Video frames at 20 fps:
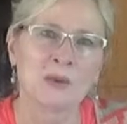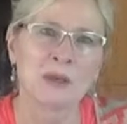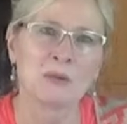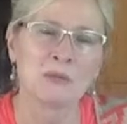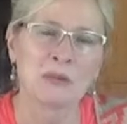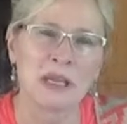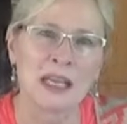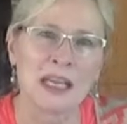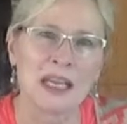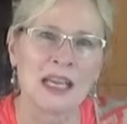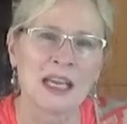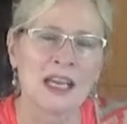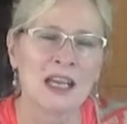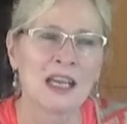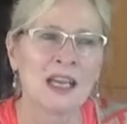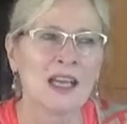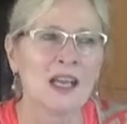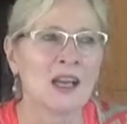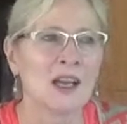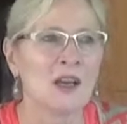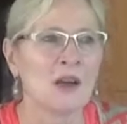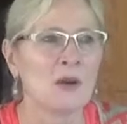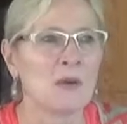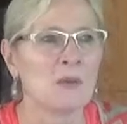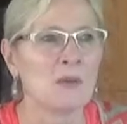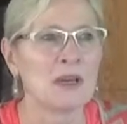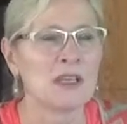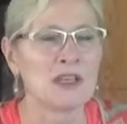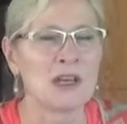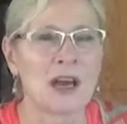would be.
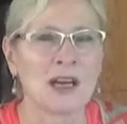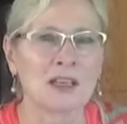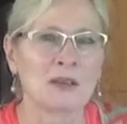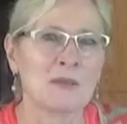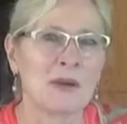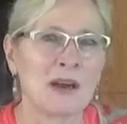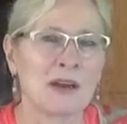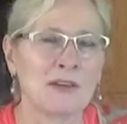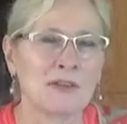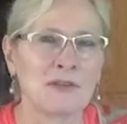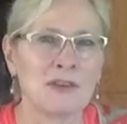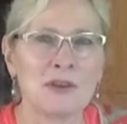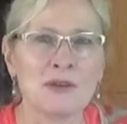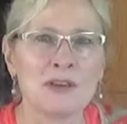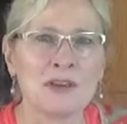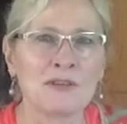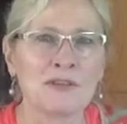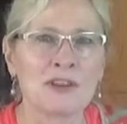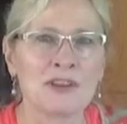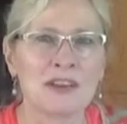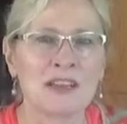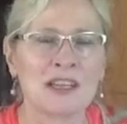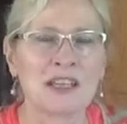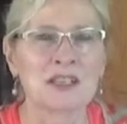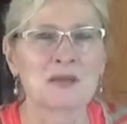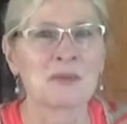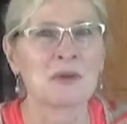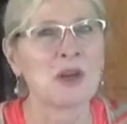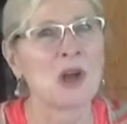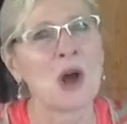We talked about a few different
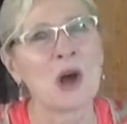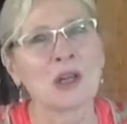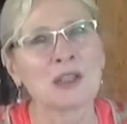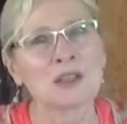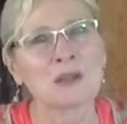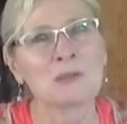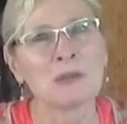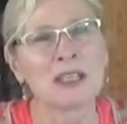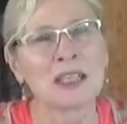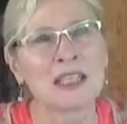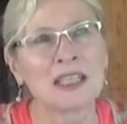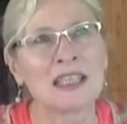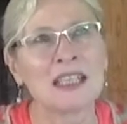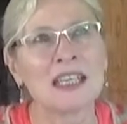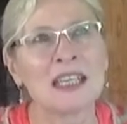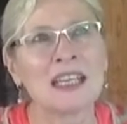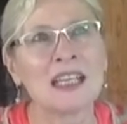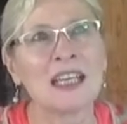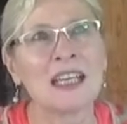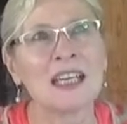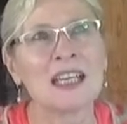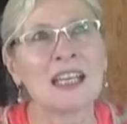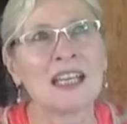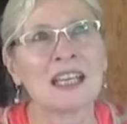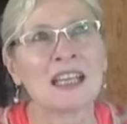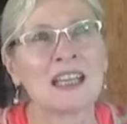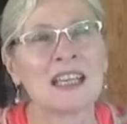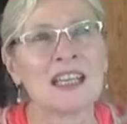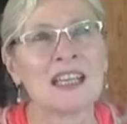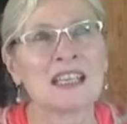things, but ultimately the